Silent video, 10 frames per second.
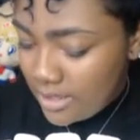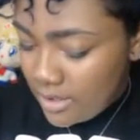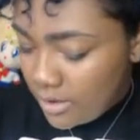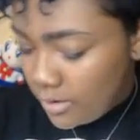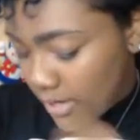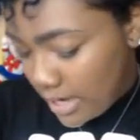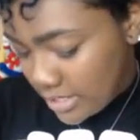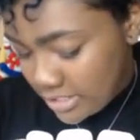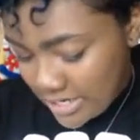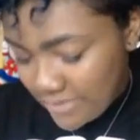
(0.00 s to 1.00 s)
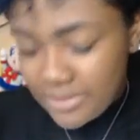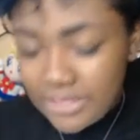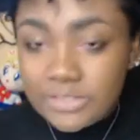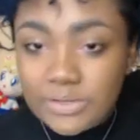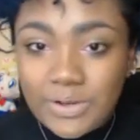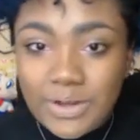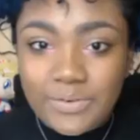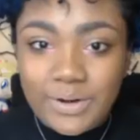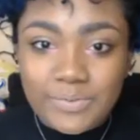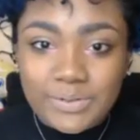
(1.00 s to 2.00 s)
oh gosh, everything's all covered
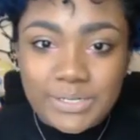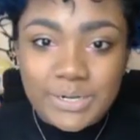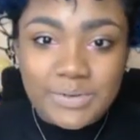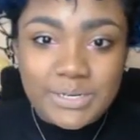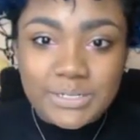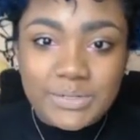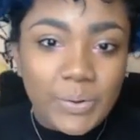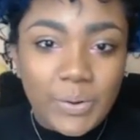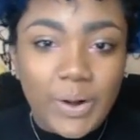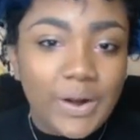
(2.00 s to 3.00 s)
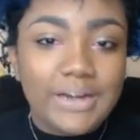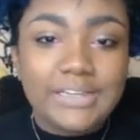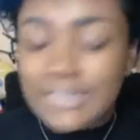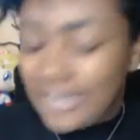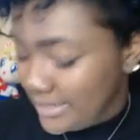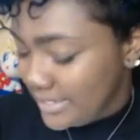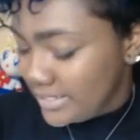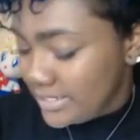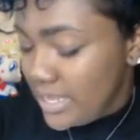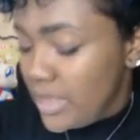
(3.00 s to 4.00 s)
up, so it's gonna be so hard to get
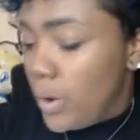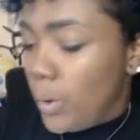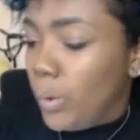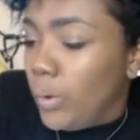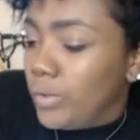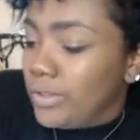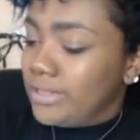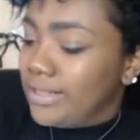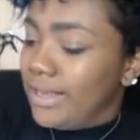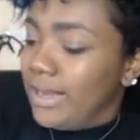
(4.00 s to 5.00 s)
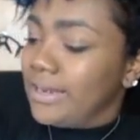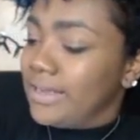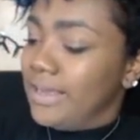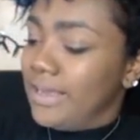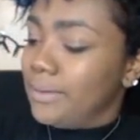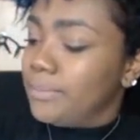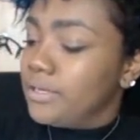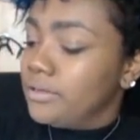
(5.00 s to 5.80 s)
this all on camera.